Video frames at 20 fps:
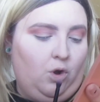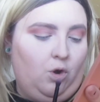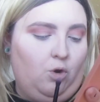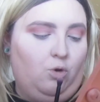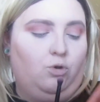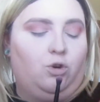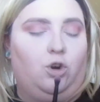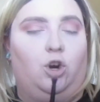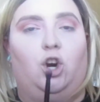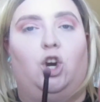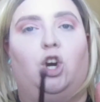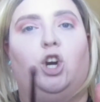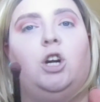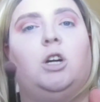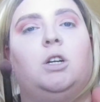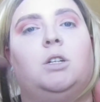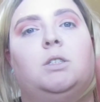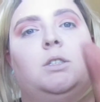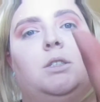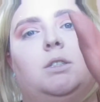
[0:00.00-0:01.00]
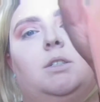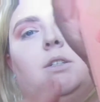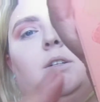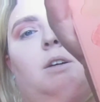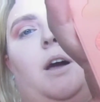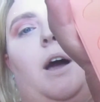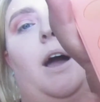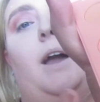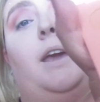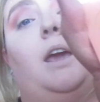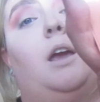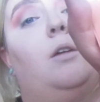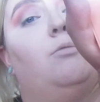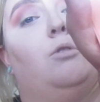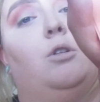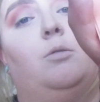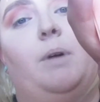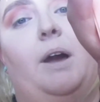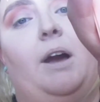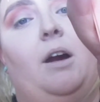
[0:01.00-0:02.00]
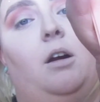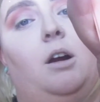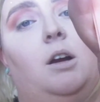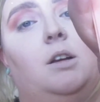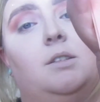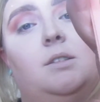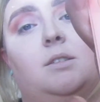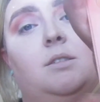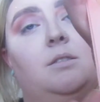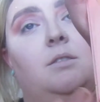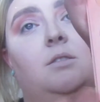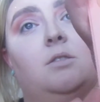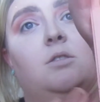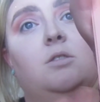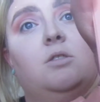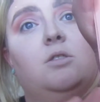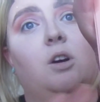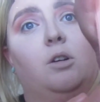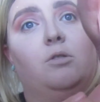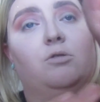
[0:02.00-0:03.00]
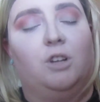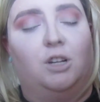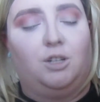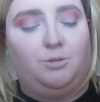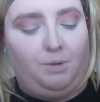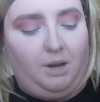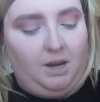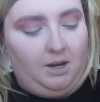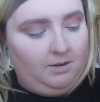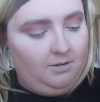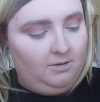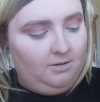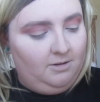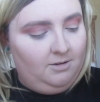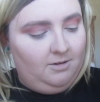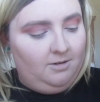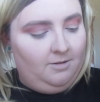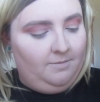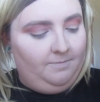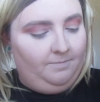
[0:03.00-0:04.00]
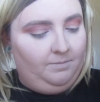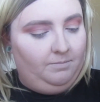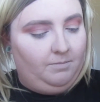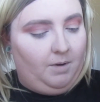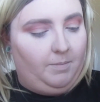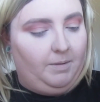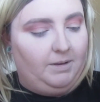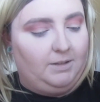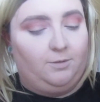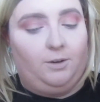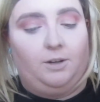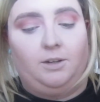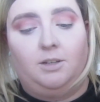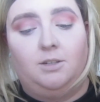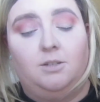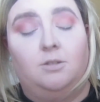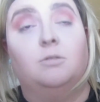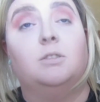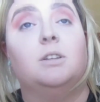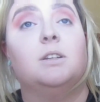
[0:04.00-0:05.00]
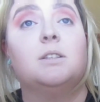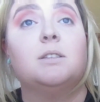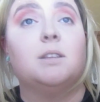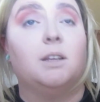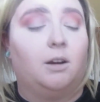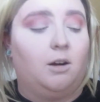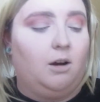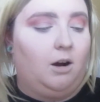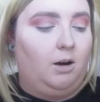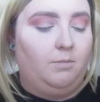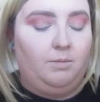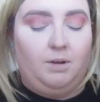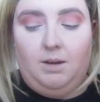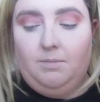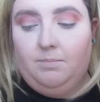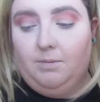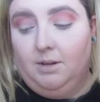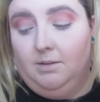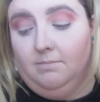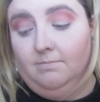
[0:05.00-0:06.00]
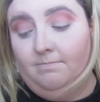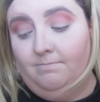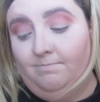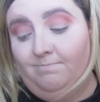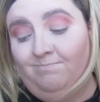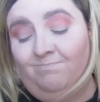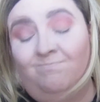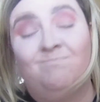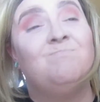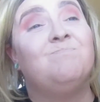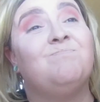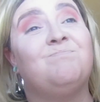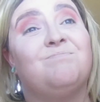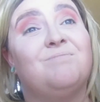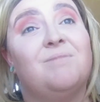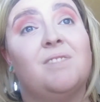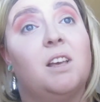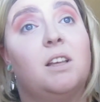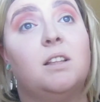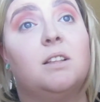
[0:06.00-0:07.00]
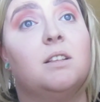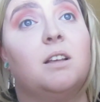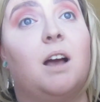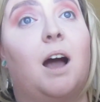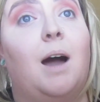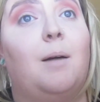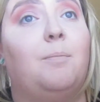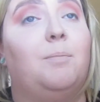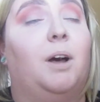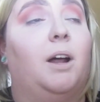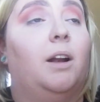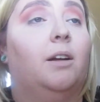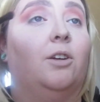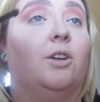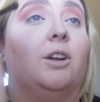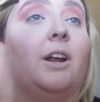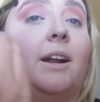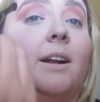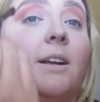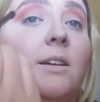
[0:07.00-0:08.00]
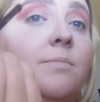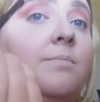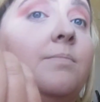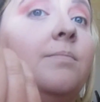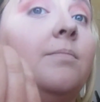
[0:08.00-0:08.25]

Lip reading: Ochre. I can't roll my R's. Don't judge me. My best friend could do this in a heartbeat, but I'm not good at it.